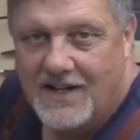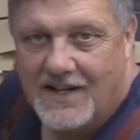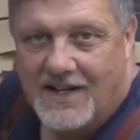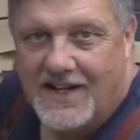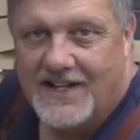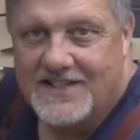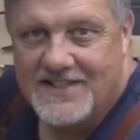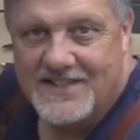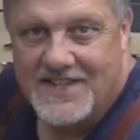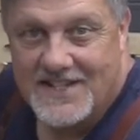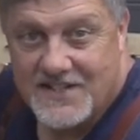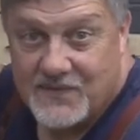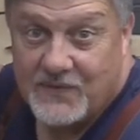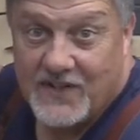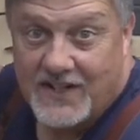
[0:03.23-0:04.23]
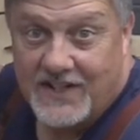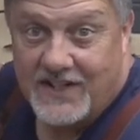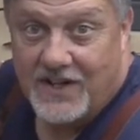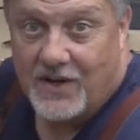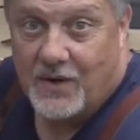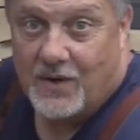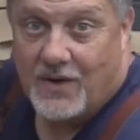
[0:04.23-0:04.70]
Hey, in this
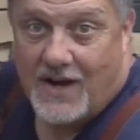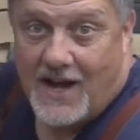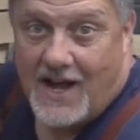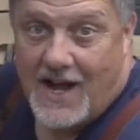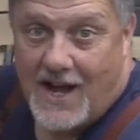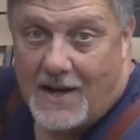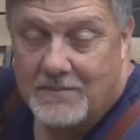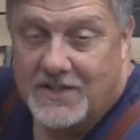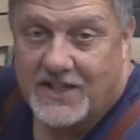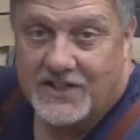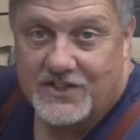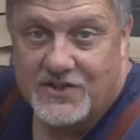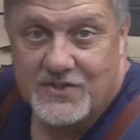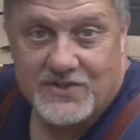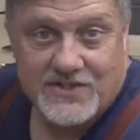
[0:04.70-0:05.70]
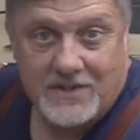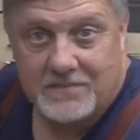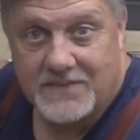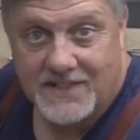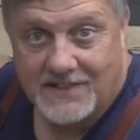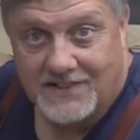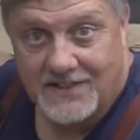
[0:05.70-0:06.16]
video, I'm going to do
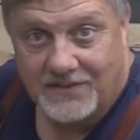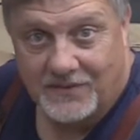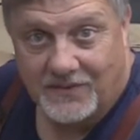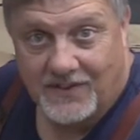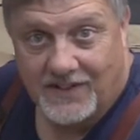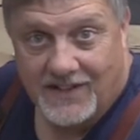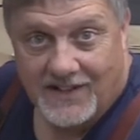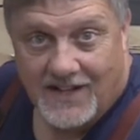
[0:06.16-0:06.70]
something different.